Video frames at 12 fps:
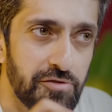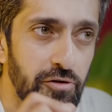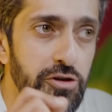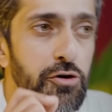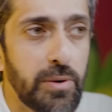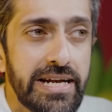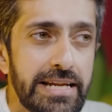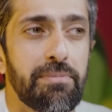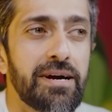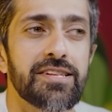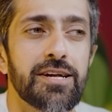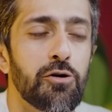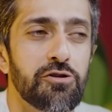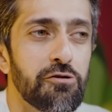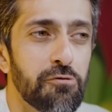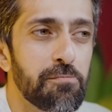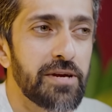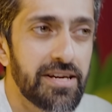for 20 paisa on the
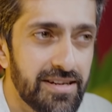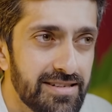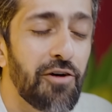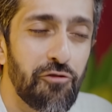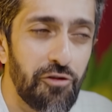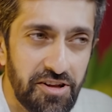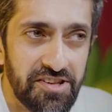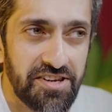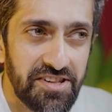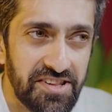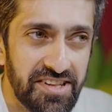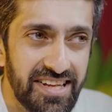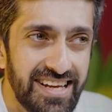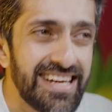rupee. For instance,